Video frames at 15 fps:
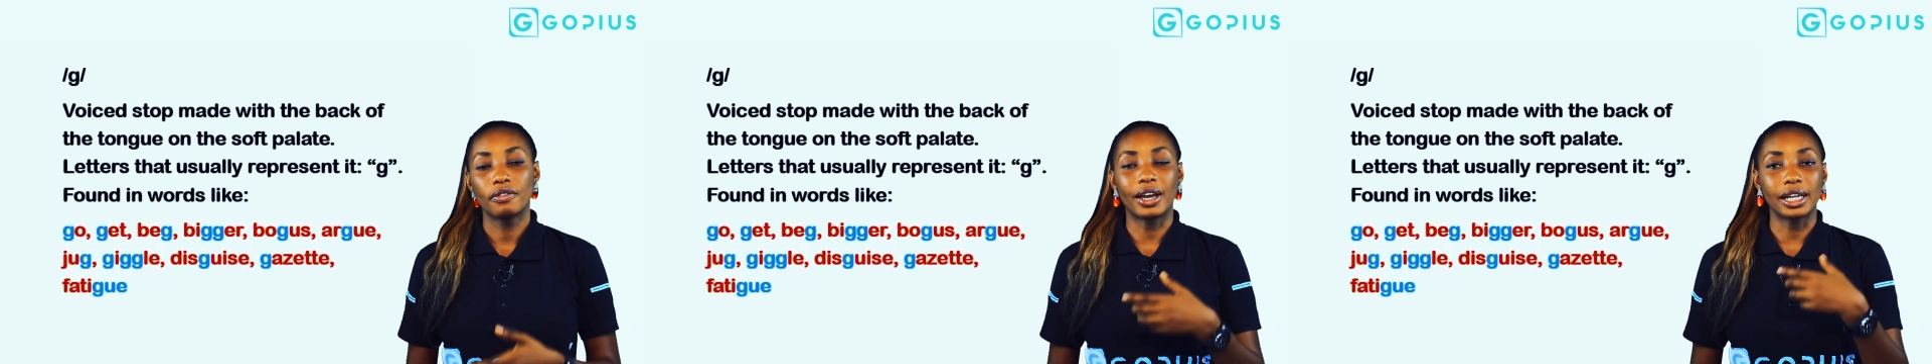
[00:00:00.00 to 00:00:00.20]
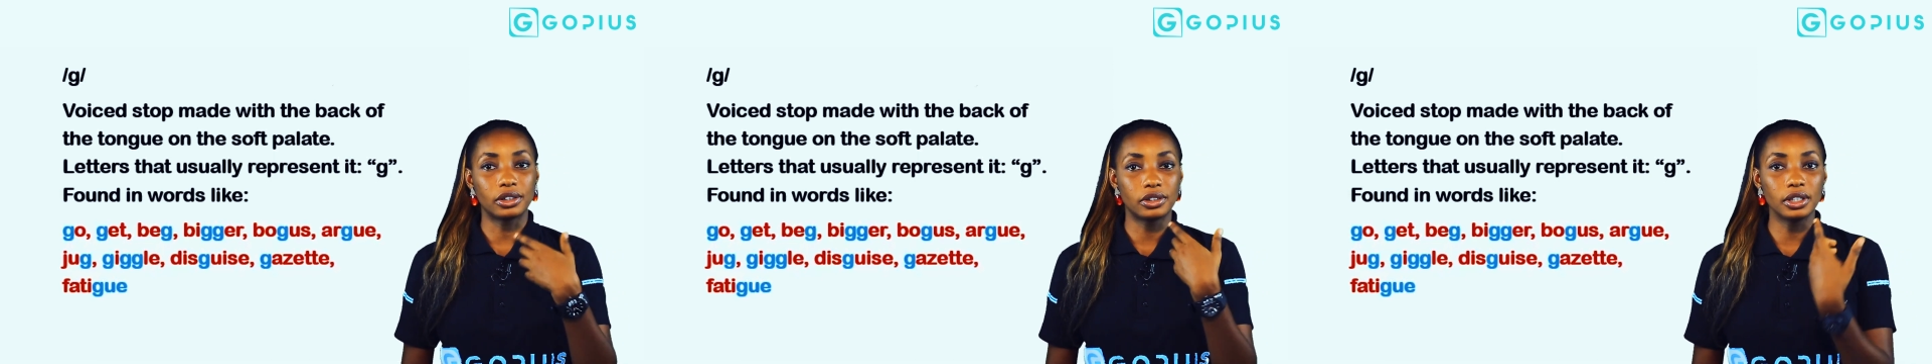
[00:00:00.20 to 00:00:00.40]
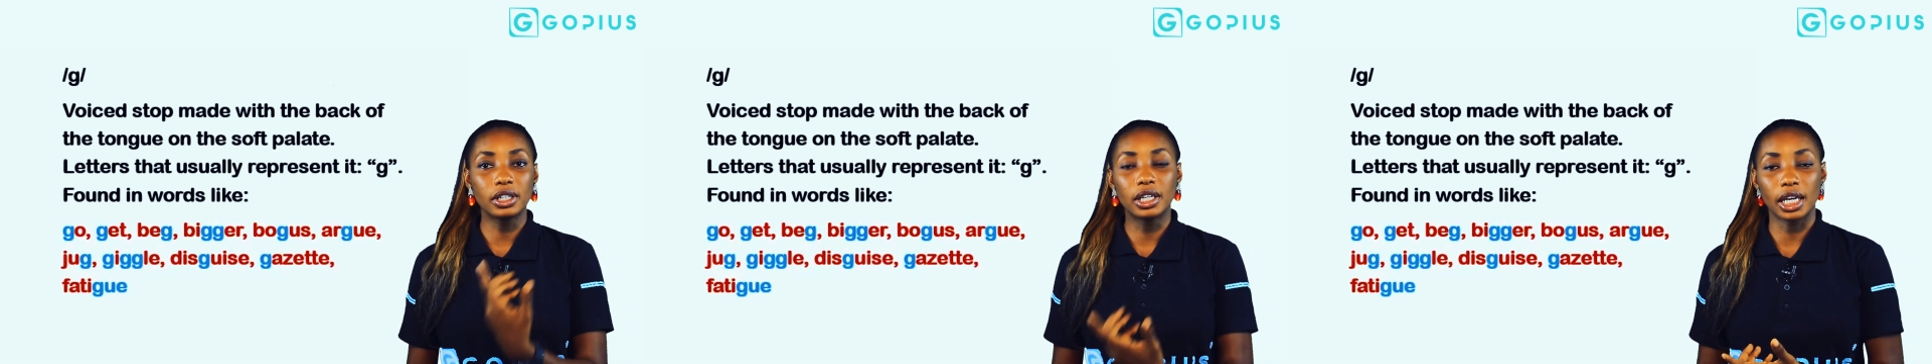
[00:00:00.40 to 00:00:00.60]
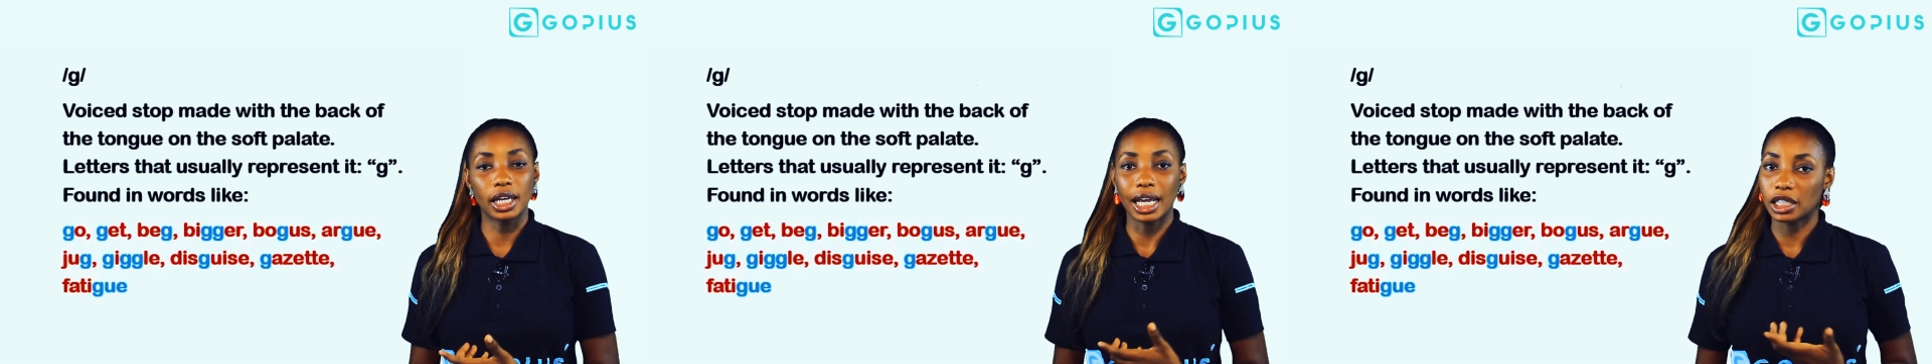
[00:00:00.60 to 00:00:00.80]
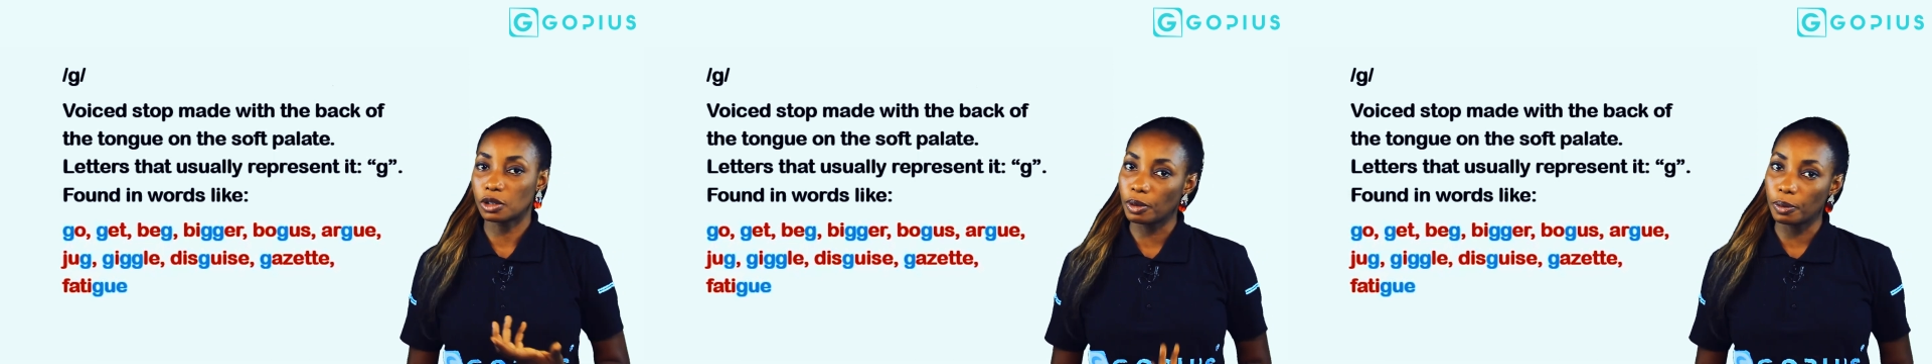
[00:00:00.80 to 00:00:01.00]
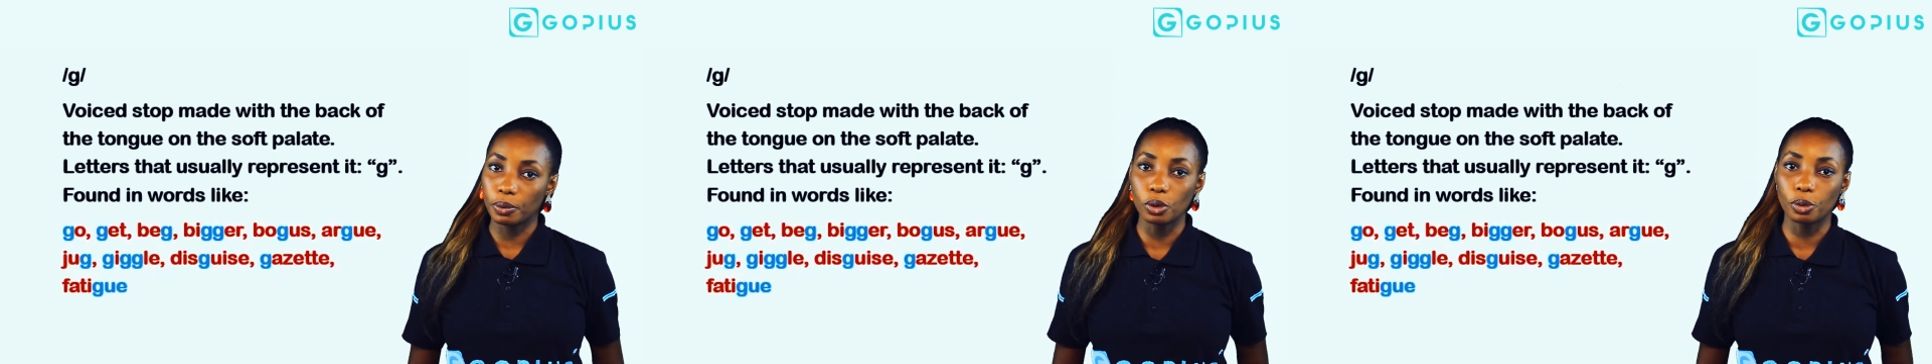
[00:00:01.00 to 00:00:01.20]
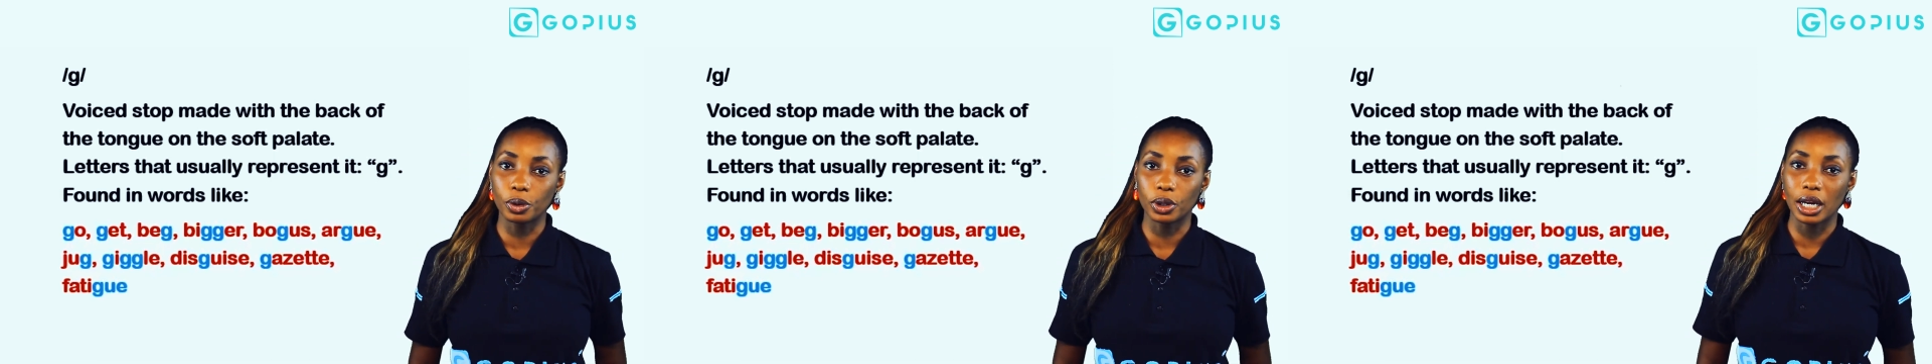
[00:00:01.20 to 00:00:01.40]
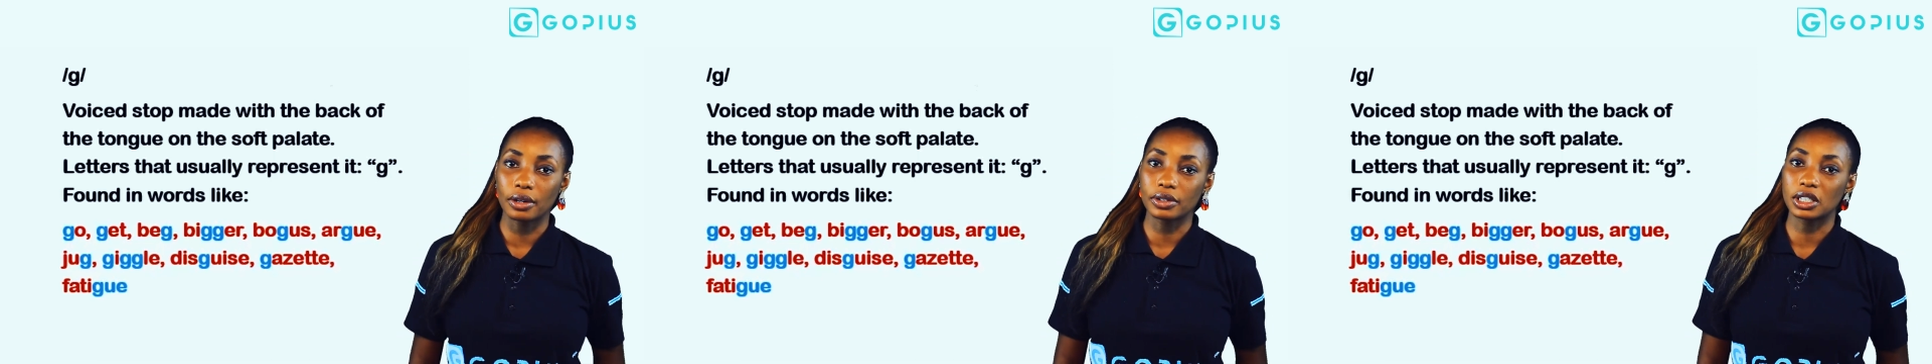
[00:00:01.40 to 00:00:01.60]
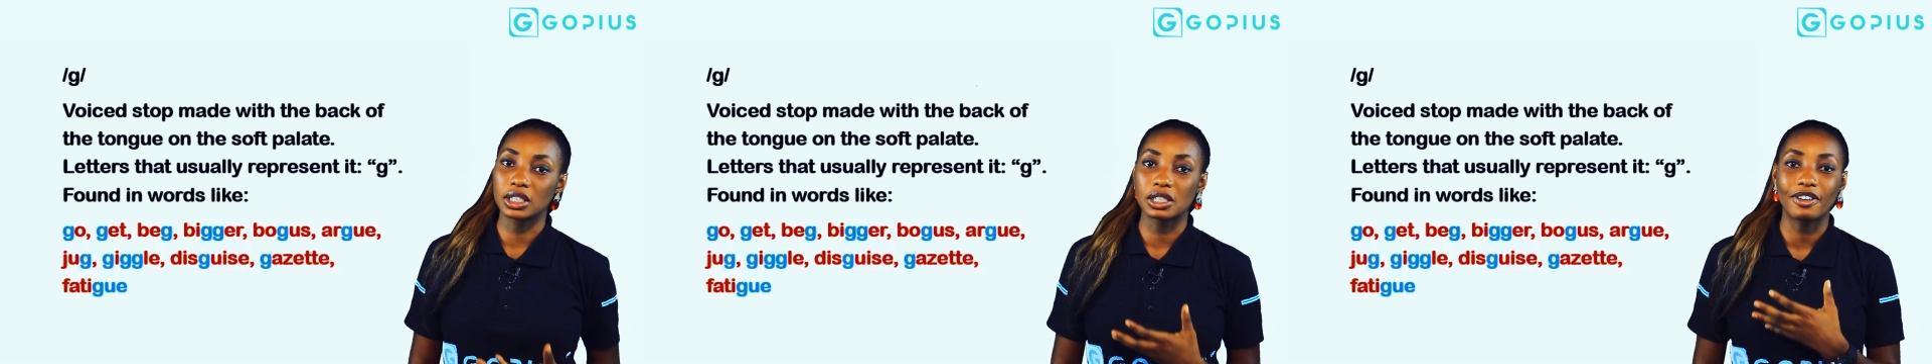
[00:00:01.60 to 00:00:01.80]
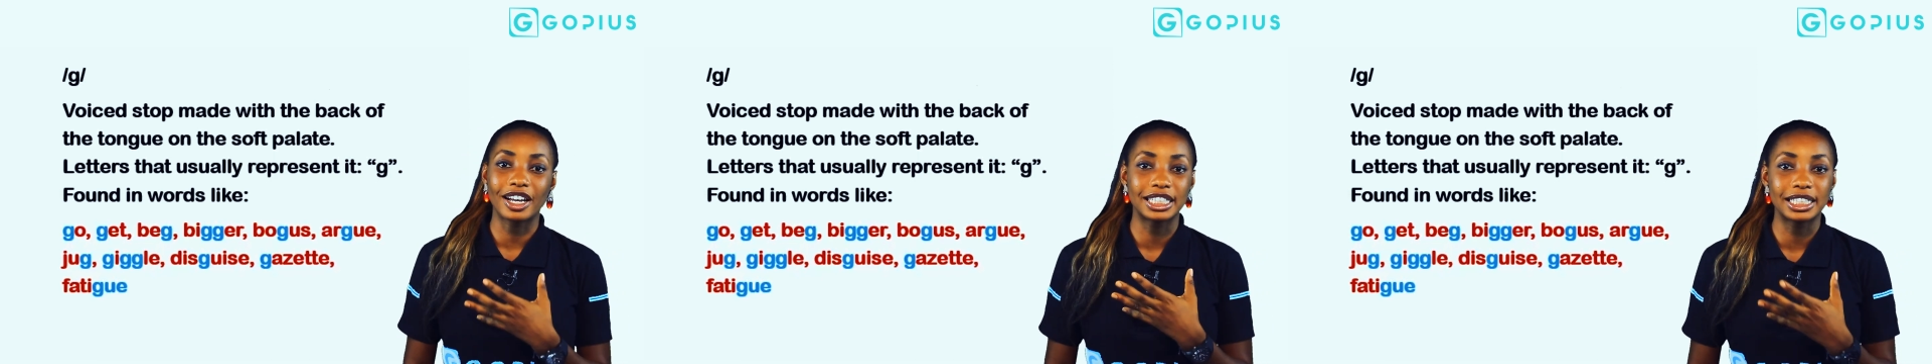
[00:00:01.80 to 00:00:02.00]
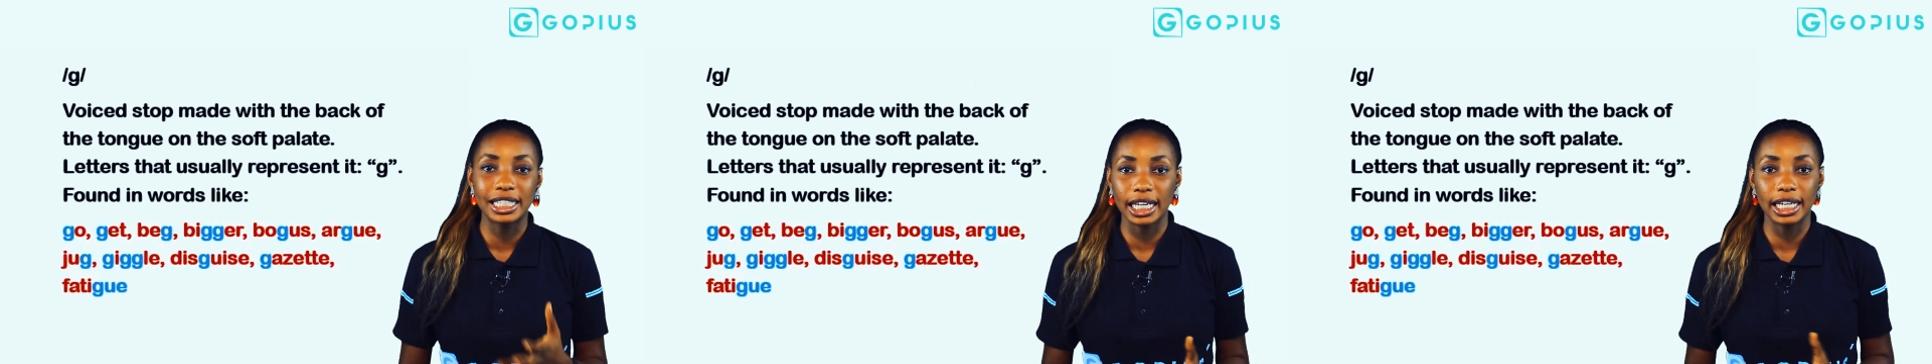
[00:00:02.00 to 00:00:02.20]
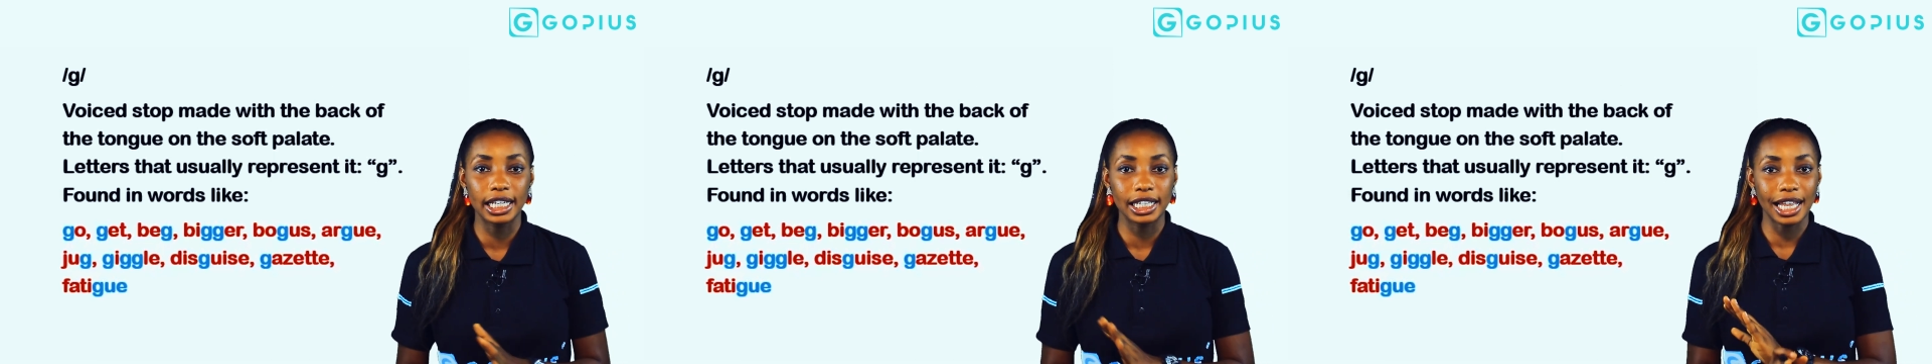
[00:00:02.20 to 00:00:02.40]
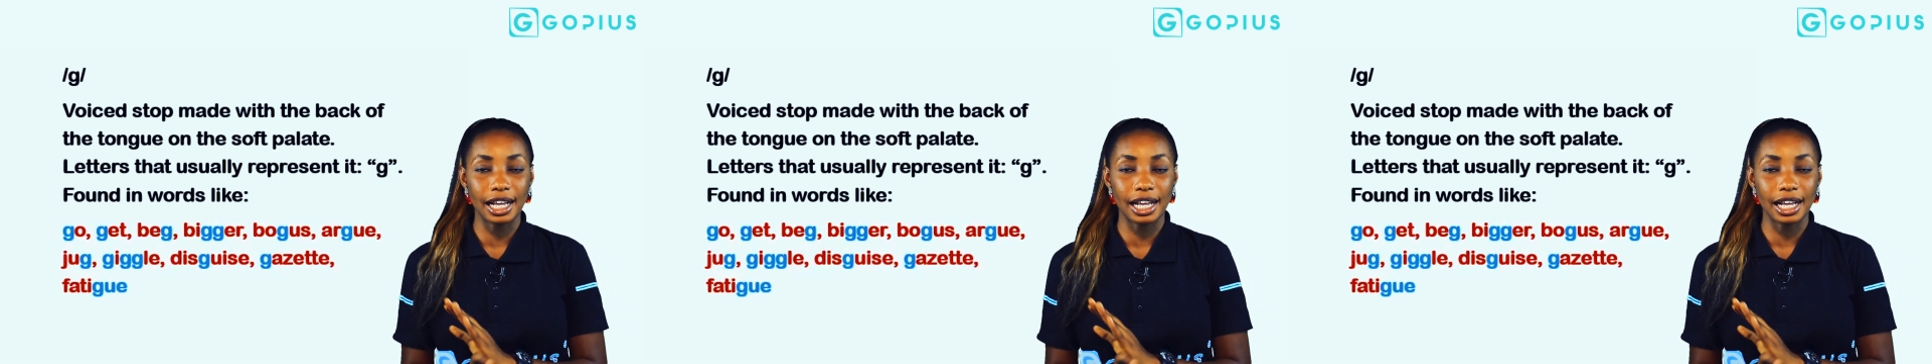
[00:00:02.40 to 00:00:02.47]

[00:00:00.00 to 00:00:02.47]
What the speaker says: Fatigue, as people pronounce it, is fatigue.